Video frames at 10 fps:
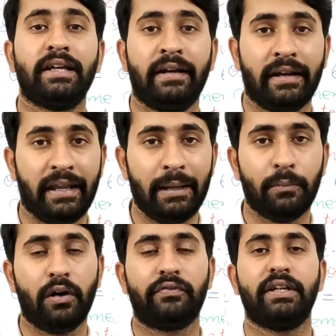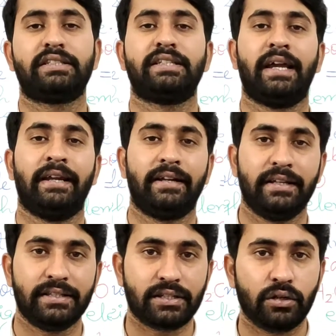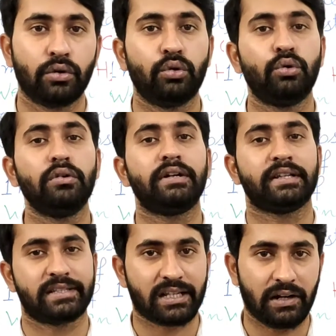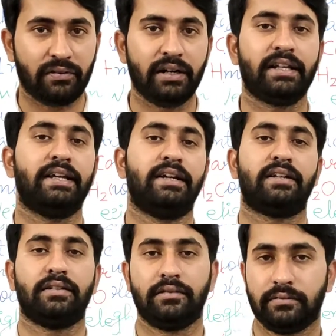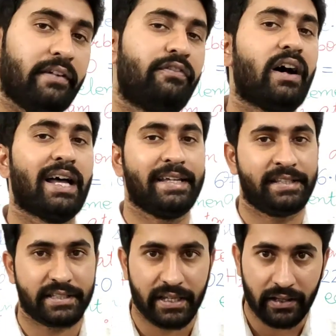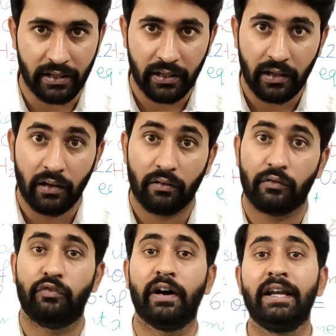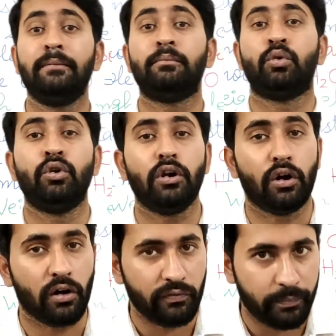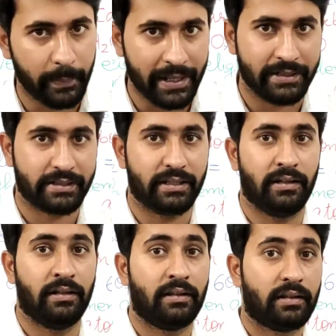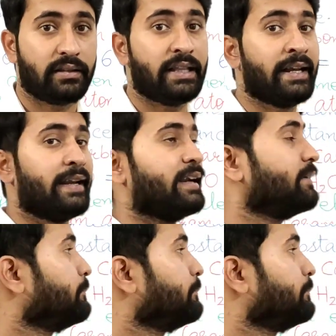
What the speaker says: the name of the scientist who discovered it. If I say 1 mole of pencil, then it